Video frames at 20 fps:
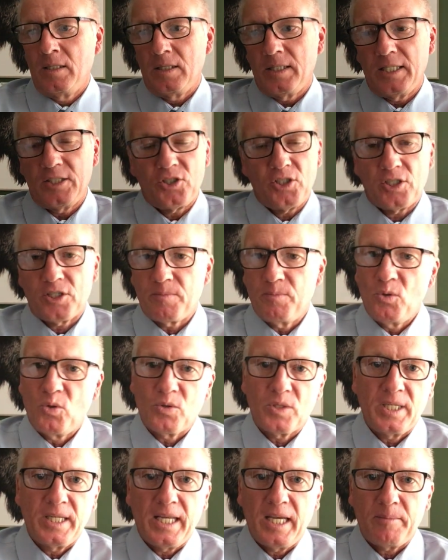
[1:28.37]
they're just
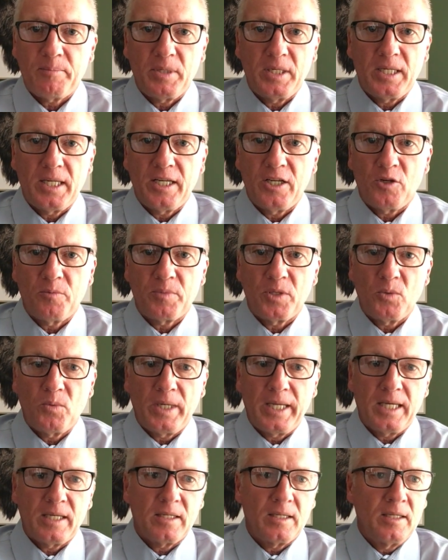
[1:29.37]
more than happy to help you
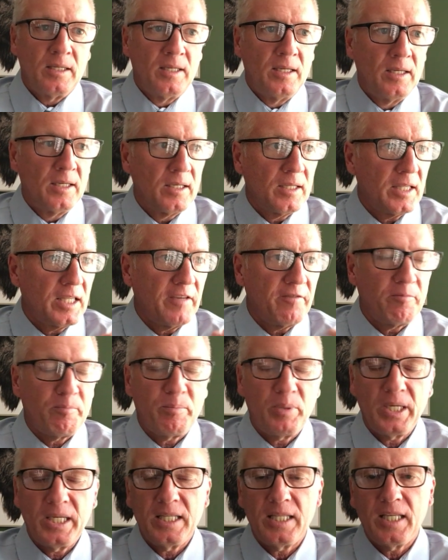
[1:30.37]
out. They've
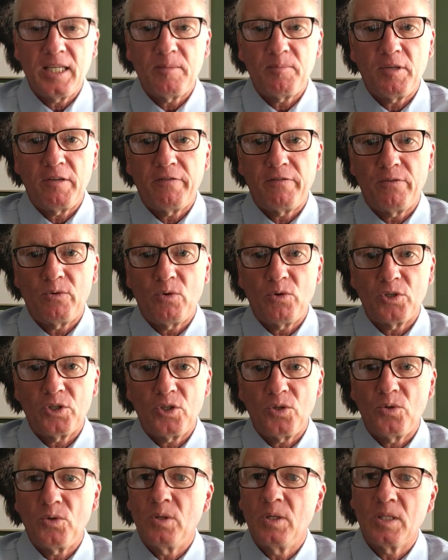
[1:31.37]
been there before
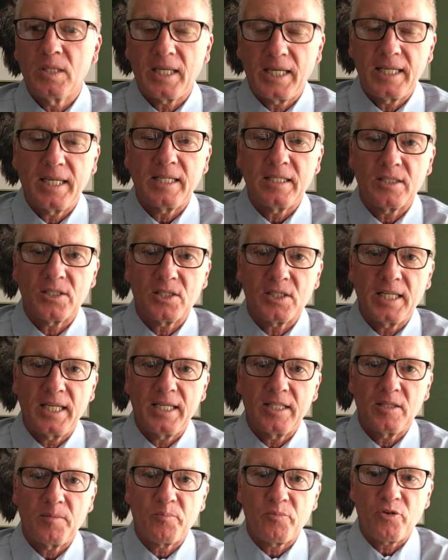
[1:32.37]
you. They
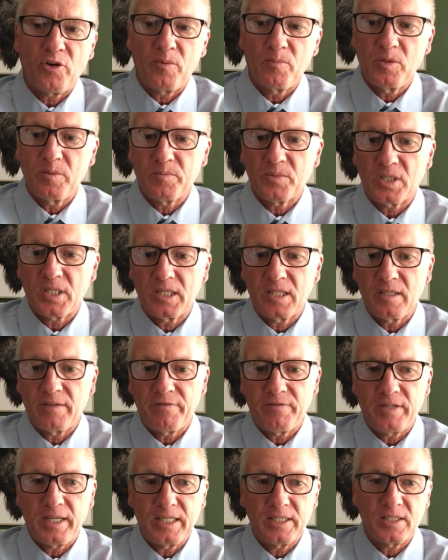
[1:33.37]
understand the problems that you're
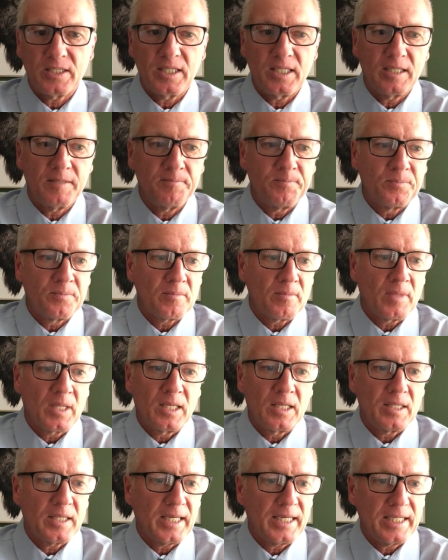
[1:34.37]
facing.
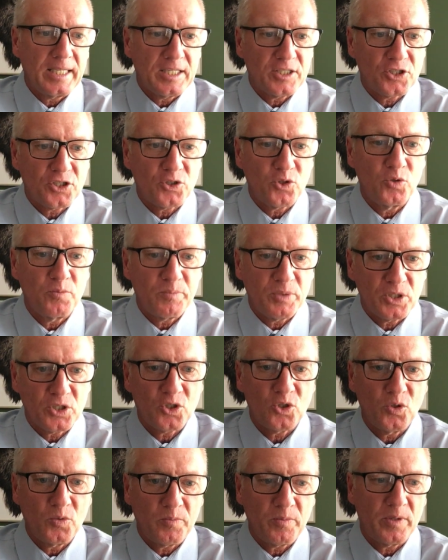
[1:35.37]
They are super,
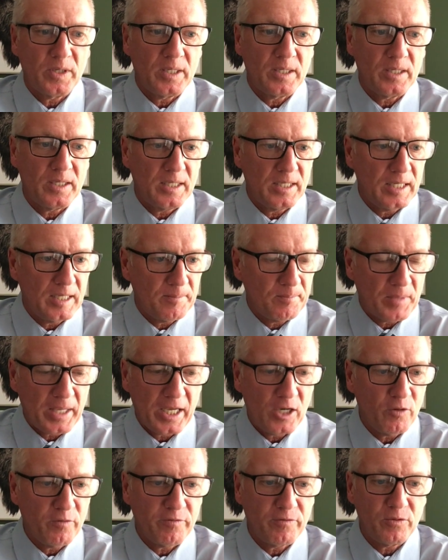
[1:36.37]
super
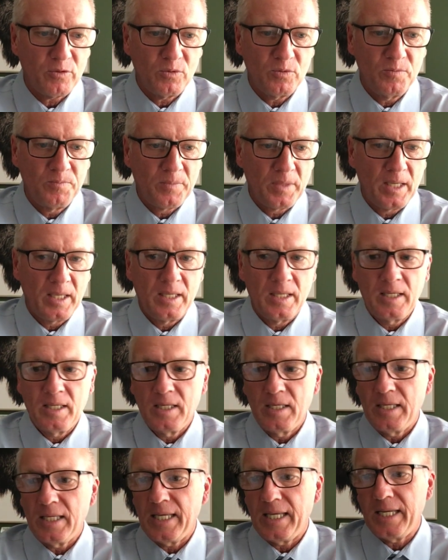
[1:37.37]
helpful.
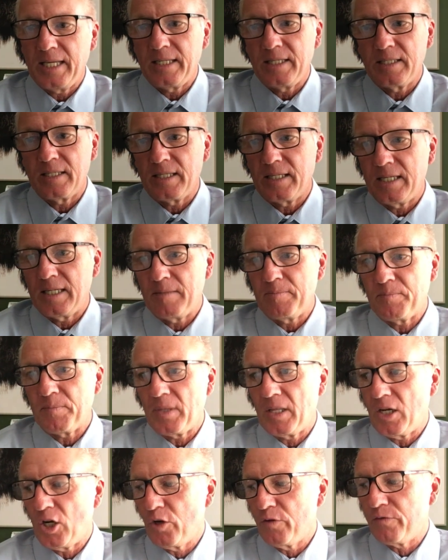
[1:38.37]
And
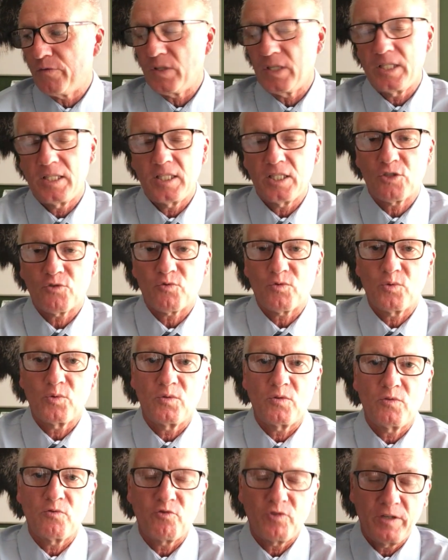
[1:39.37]
hopefully this
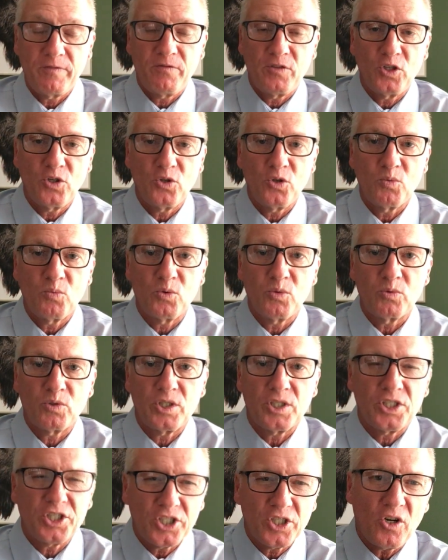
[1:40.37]
review will
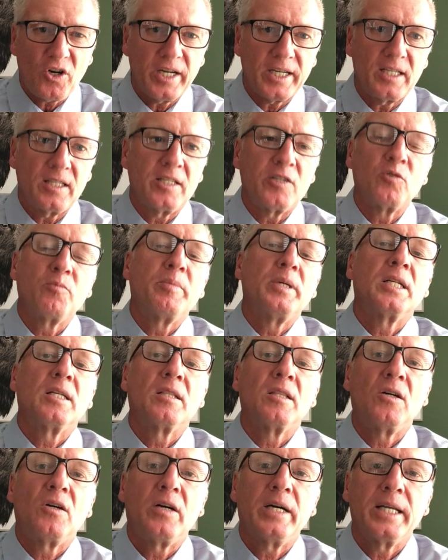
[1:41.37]
just shine a little bit of
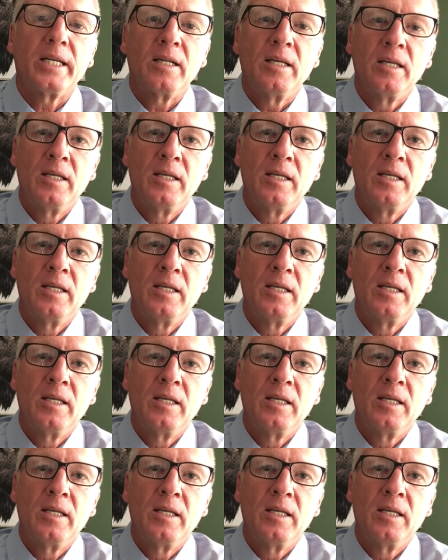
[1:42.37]
light